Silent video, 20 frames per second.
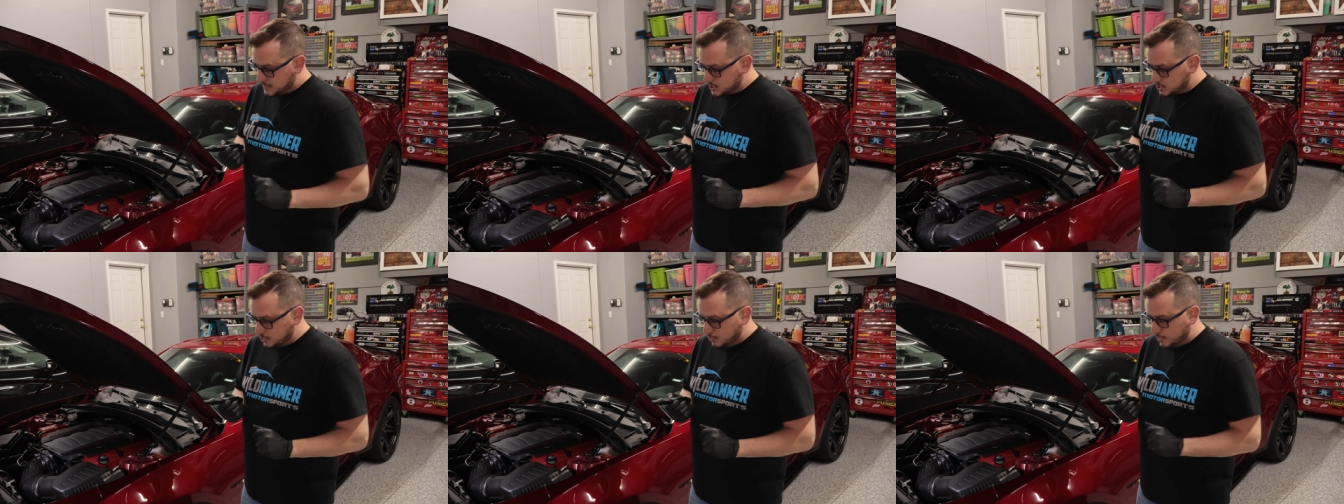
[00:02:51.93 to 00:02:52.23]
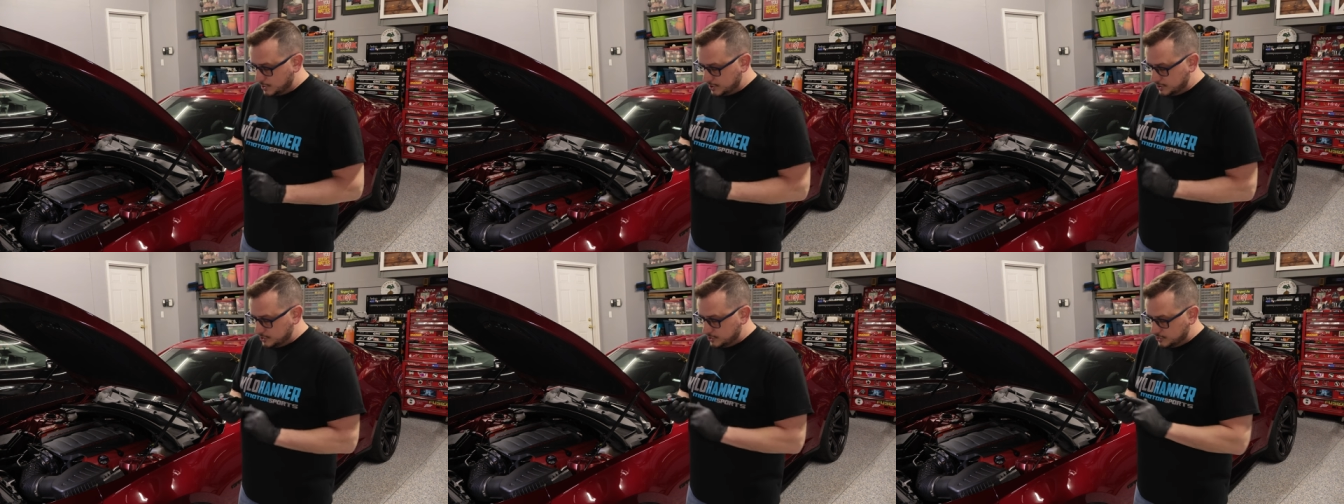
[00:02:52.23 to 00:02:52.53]
So
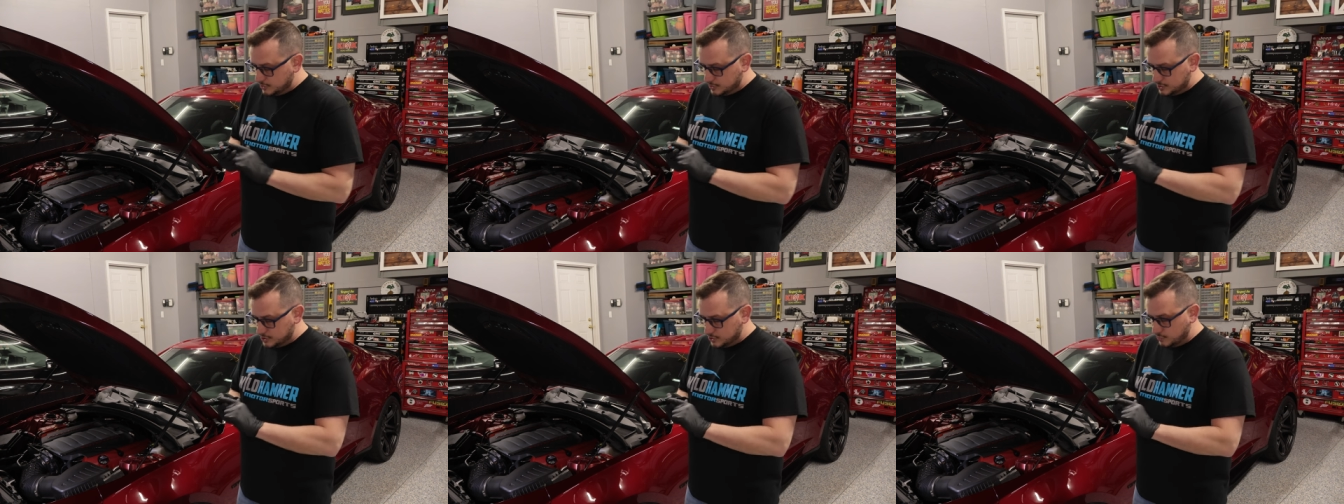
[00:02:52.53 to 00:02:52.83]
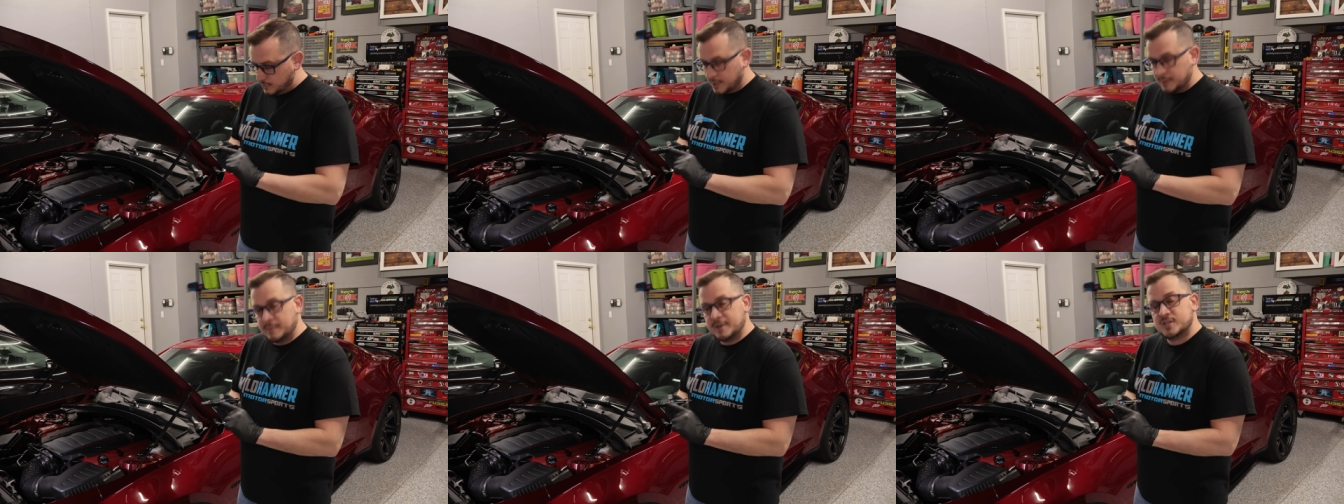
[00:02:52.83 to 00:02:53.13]
what you do is
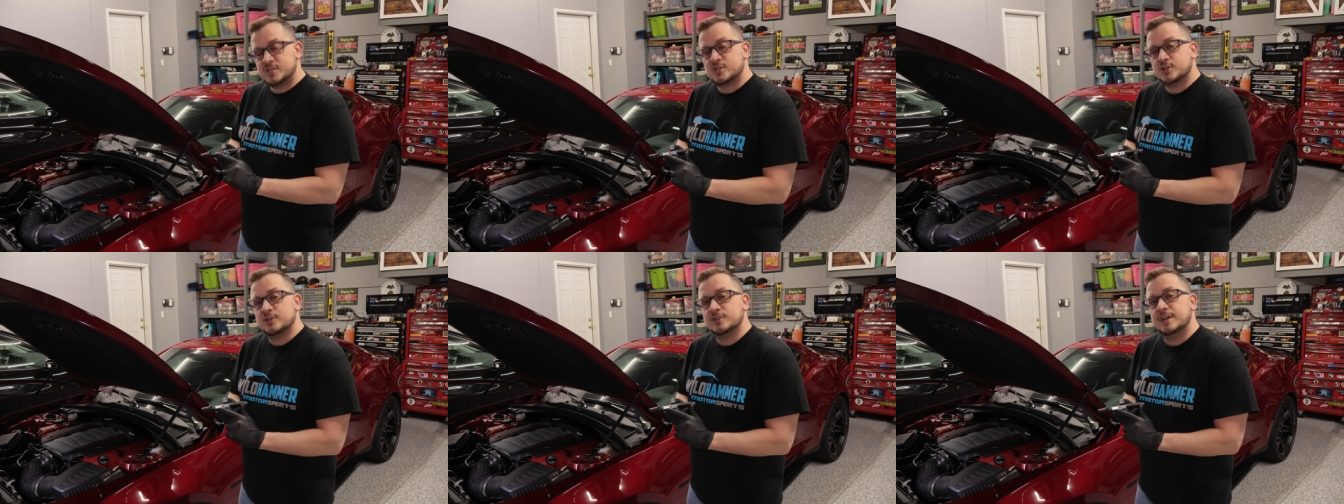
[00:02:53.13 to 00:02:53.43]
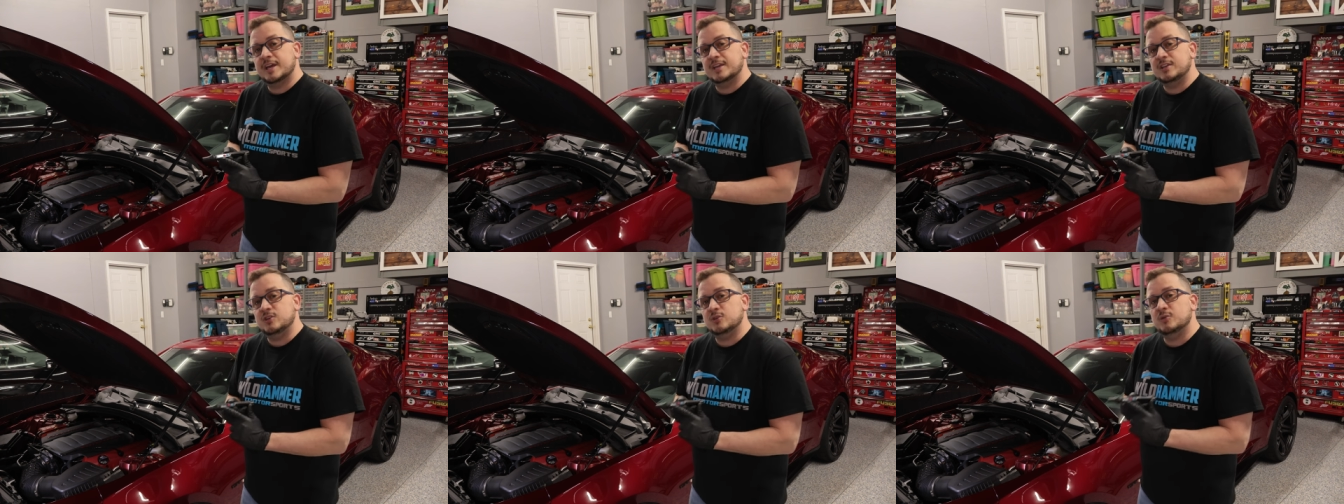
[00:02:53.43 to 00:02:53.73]
you want to make sure
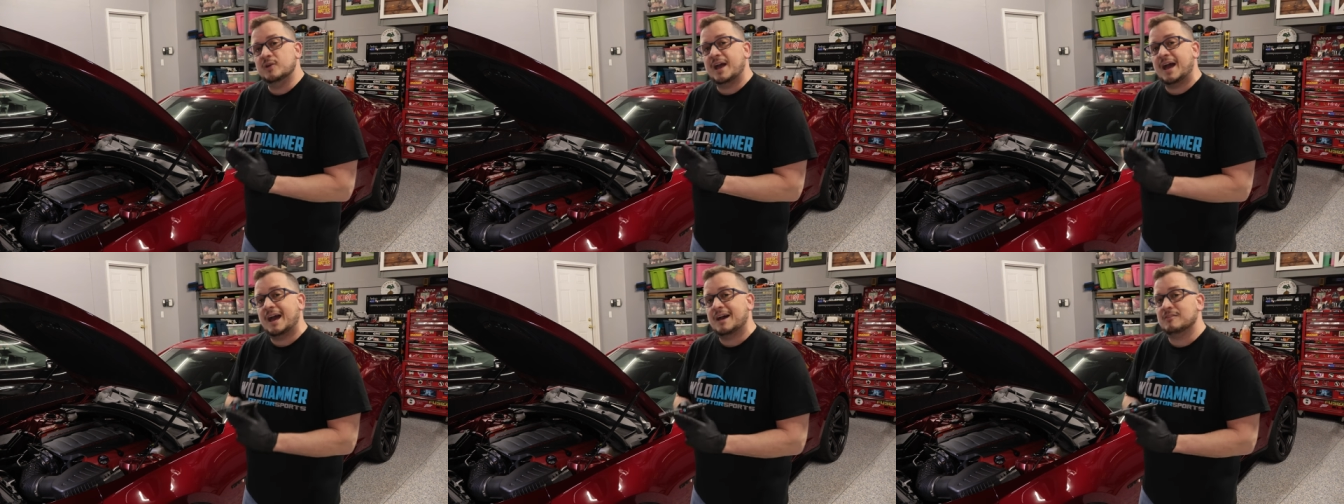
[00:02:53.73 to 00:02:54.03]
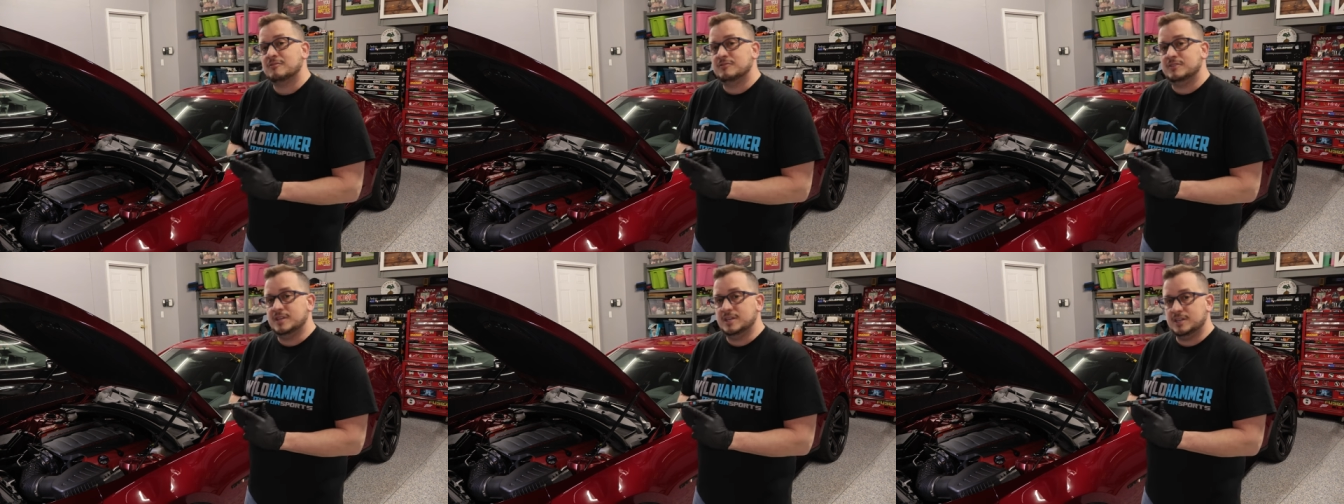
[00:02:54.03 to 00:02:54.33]
that you
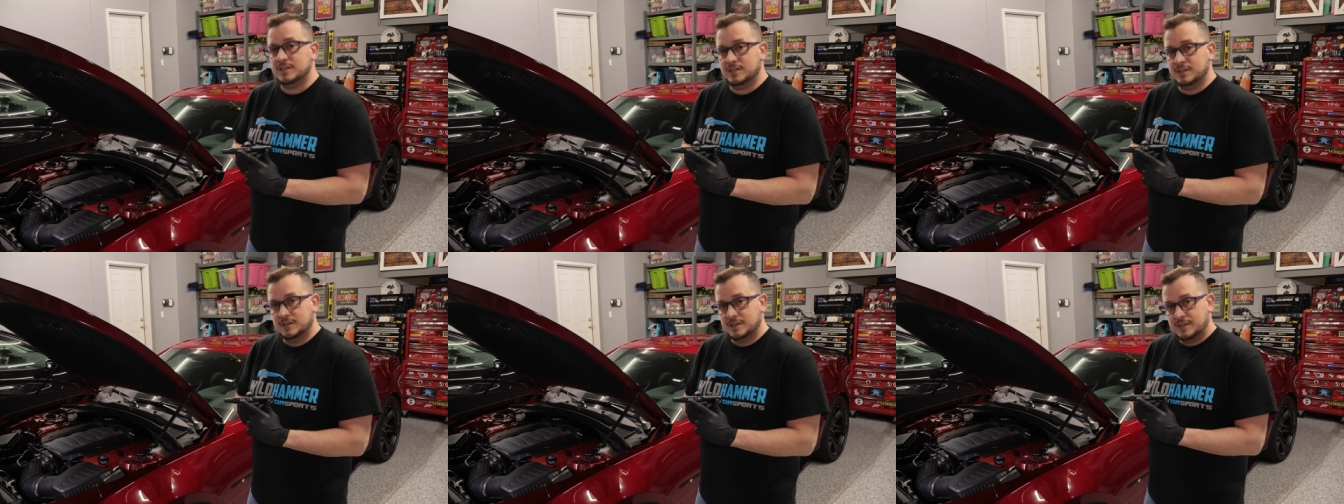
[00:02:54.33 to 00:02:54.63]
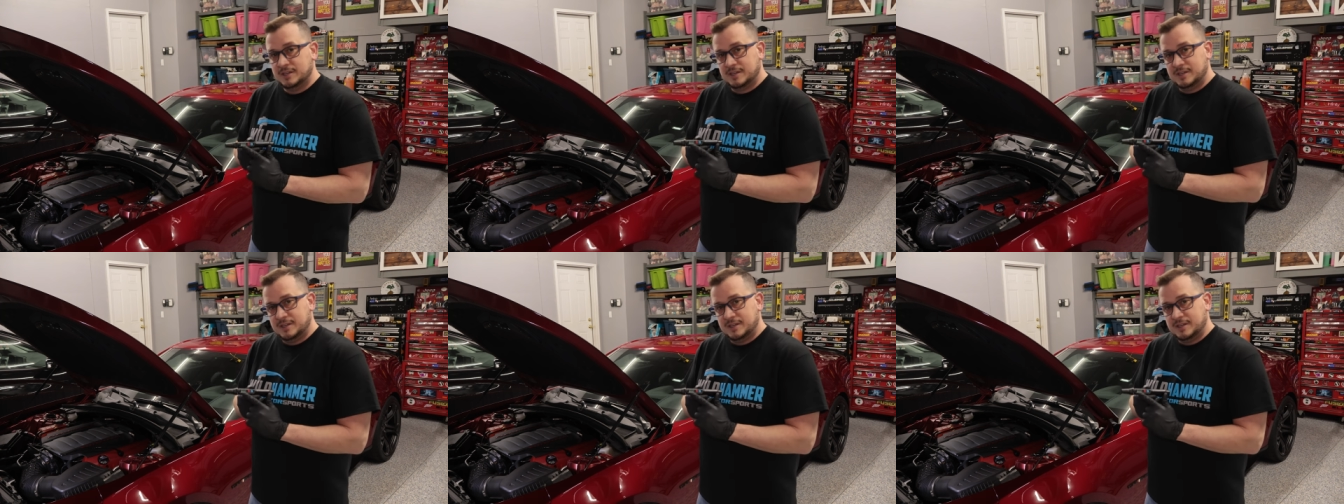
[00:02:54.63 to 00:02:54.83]
have the